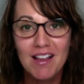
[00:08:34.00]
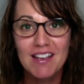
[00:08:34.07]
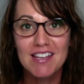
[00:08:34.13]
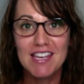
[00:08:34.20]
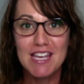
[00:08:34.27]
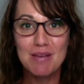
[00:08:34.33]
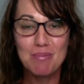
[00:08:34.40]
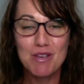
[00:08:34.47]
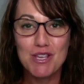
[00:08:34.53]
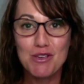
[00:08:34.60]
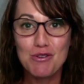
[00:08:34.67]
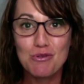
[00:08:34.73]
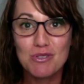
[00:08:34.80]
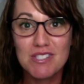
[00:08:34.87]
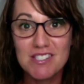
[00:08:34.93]
keeping
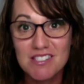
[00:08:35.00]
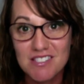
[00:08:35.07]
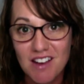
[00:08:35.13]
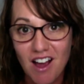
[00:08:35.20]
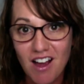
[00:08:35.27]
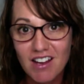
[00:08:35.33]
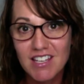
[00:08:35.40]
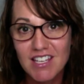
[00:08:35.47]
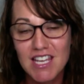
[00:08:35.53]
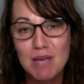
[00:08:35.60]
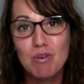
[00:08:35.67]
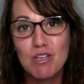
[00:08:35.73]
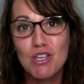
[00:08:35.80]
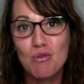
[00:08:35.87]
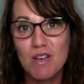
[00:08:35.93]
you stuck,
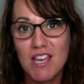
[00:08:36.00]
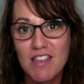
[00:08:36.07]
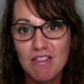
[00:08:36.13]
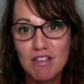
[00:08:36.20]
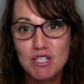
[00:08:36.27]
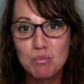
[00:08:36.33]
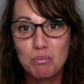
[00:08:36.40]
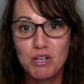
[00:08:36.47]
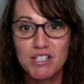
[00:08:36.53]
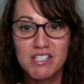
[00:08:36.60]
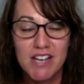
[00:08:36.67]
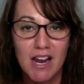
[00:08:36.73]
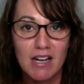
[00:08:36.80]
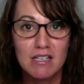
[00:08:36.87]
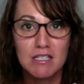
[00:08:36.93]
keeping you in this
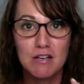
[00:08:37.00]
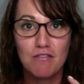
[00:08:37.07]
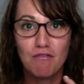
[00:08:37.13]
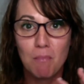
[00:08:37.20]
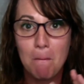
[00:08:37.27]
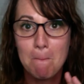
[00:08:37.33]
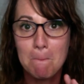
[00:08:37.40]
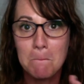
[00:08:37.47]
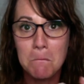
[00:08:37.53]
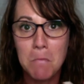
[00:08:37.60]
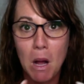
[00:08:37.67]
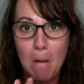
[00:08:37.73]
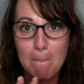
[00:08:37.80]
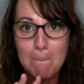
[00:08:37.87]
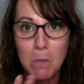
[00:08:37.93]
protective
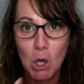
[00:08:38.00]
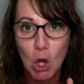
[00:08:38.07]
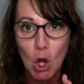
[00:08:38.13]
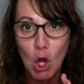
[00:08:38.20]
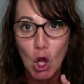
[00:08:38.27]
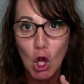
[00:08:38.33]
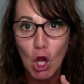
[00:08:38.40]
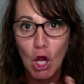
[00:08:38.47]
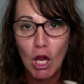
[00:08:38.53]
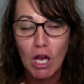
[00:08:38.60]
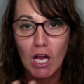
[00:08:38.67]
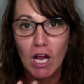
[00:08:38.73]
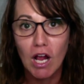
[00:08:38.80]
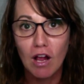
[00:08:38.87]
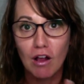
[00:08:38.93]
bubble
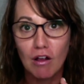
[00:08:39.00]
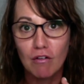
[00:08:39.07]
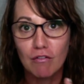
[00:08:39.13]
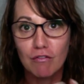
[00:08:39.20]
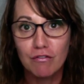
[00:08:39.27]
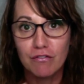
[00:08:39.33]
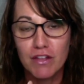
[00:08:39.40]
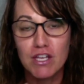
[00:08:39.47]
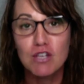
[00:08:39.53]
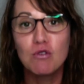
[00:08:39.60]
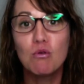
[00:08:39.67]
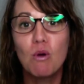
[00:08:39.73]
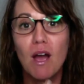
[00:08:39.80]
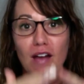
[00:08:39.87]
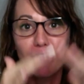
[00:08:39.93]
of that
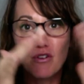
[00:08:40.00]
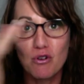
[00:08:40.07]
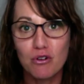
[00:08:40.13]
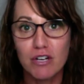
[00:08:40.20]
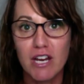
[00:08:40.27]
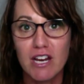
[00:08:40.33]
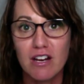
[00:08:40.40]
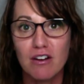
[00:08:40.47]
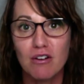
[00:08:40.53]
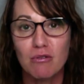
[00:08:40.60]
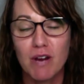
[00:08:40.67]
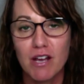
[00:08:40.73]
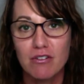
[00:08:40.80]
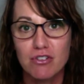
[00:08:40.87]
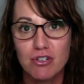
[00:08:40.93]
you have created
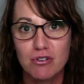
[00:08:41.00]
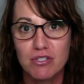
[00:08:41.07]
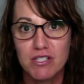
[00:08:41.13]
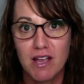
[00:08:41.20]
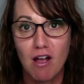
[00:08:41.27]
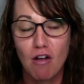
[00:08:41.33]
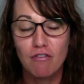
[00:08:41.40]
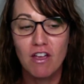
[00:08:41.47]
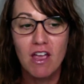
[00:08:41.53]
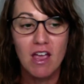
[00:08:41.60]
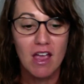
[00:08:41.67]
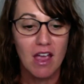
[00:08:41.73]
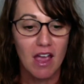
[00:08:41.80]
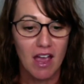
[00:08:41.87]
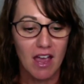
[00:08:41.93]
around yourself.
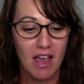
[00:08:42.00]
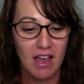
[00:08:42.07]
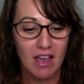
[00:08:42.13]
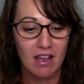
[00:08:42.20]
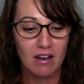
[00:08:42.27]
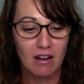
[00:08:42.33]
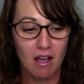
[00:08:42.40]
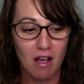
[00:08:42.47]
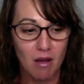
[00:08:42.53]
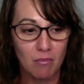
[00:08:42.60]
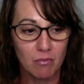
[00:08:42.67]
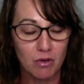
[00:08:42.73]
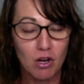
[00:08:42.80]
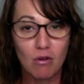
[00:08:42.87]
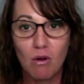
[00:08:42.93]
And
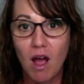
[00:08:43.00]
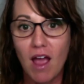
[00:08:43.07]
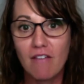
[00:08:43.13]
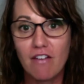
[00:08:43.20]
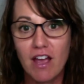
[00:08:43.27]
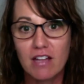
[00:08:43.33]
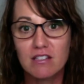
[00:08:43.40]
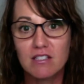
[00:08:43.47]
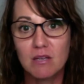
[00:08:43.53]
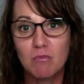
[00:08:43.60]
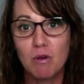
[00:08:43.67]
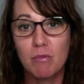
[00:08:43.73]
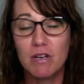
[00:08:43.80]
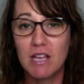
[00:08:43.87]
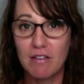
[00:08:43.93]
I've had some
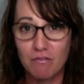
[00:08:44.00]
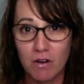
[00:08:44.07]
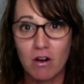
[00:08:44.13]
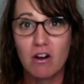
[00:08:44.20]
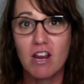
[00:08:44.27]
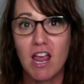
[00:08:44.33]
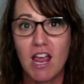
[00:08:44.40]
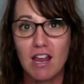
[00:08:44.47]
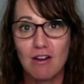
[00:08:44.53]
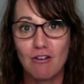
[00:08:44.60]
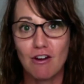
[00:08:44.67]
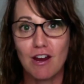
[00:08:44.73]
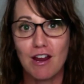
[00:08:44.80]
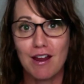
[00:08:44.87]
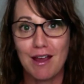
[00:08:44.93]
women get very
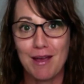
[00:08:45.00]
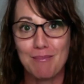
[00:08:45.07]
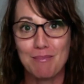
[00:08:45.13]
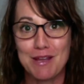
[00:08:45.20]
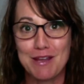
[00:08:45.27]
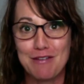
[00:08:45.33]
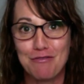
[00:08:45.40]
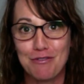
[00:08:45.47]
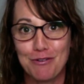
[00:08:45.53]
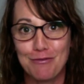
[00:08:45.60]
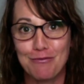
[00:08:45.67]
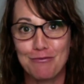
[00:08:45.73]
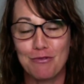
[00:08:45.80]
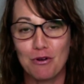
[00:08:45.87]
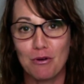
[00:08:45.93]
angry at me
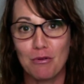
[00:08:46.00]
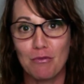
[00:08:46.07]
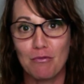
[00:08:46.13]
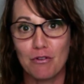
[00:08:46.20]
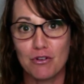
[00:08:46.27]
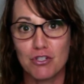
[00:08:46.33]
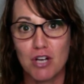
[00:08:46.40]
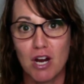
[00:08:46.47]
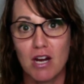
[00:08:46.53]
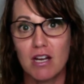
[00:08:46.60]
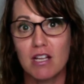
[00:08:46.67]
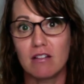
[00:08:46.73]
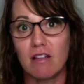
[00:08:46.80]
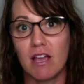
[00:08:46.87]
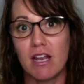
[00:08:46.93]
for
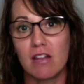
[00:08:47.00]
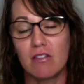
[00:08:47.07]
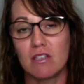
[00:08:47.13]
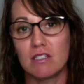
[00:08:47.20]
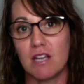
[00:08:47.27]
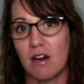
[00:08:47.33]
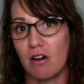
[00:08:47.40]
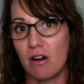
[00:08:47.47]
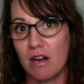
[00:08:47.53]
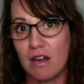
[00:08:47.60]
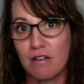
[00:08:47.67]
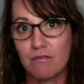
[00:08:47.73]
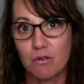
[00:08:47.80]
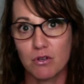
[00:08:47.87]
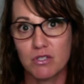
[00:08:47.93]
shining light in this area
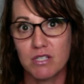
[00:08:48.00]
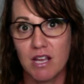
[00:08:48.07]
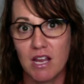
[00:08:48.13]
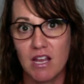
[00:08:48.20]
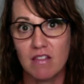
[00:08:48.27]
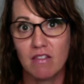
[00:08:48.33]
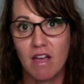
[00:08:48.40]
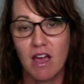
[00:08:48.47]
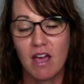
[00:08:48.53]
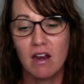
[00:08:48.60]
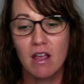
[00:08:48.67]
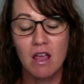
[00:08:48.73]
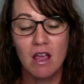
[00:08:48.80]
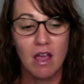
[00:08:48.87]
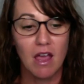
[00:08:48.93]
and for saying that.
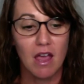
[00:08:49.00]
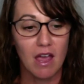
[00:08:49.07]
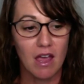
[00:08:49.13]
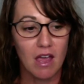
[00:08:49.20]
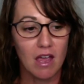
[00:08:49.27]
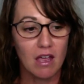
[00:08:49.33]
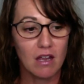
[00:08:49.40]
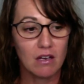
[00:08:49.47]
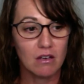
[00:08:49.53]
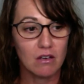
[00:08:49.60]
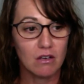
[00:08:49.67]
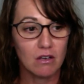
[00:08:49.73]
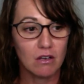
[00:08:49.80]
And